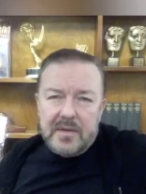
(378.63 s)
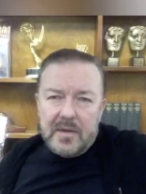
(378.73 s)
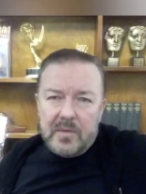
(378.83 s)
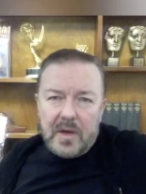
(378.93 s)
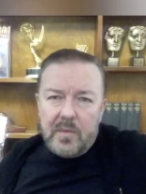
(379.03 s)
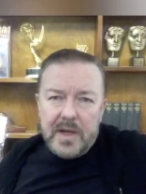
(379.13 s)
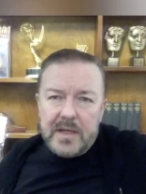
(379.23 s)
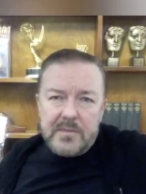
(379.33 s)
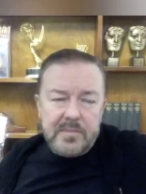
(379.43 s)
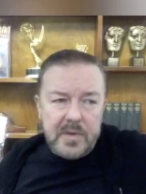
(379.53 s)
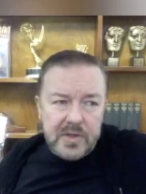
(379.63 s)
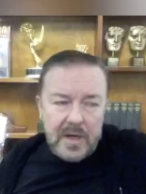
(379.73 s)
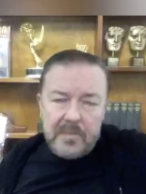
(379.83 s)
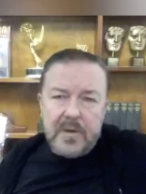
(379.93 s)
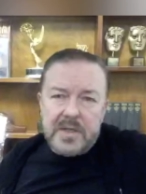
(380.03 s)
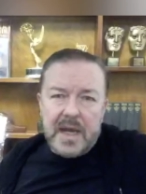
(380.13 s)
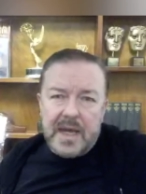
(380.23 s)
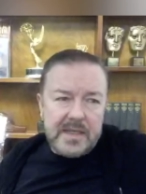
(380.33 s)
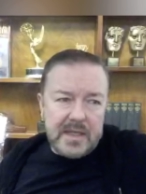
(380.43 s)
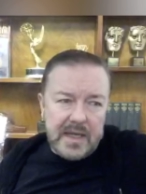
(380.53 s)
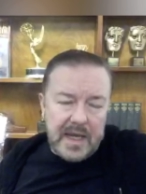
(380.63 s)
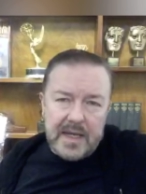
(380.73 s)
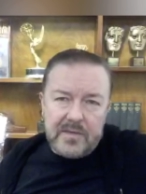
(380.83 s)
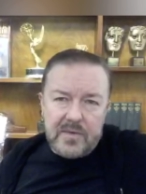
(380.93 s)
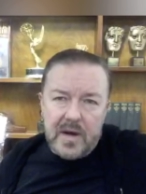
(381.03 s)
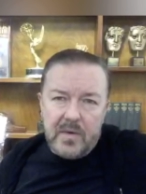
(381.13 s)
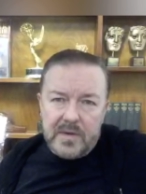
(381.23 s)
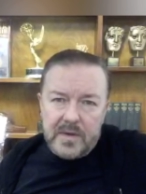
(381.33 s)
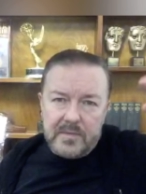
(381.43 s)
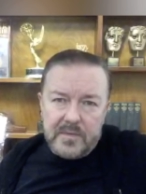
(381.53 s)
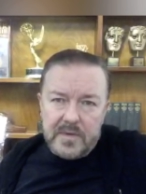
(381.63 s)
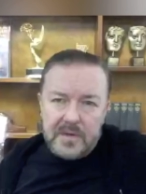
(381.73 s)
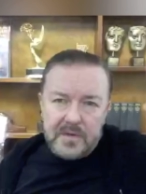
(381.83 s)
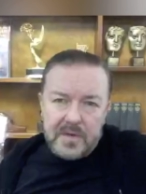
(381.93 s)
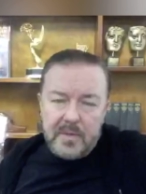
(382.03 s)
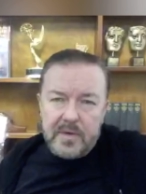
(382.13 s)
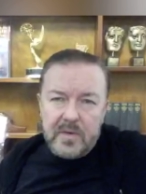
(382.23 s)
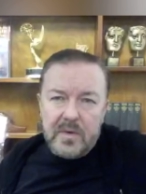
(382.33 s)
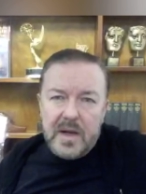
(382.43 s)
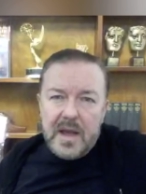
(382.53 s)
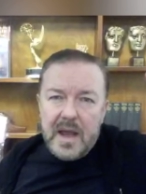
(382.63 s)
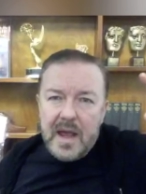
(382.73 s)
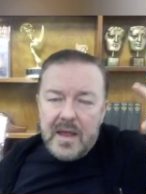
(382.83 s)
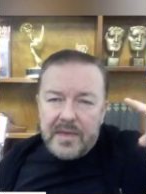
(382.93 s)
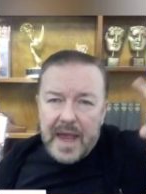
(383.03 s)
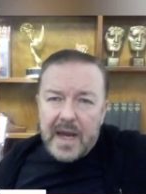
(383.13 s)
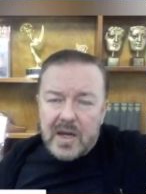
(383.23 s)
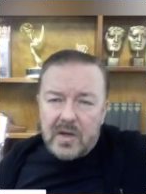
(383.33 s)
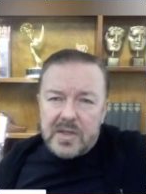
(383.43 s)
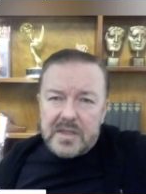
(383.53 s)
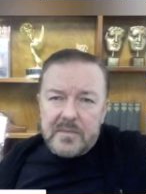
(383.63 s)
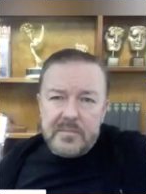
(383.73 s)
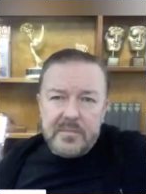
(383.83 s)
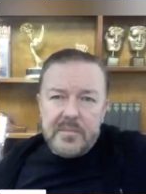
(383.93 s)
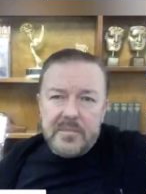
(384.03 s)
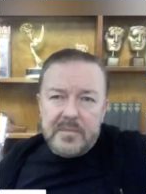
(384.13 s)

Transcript: like when a jumbo jet is at Heathrow at the terminal, that costs them.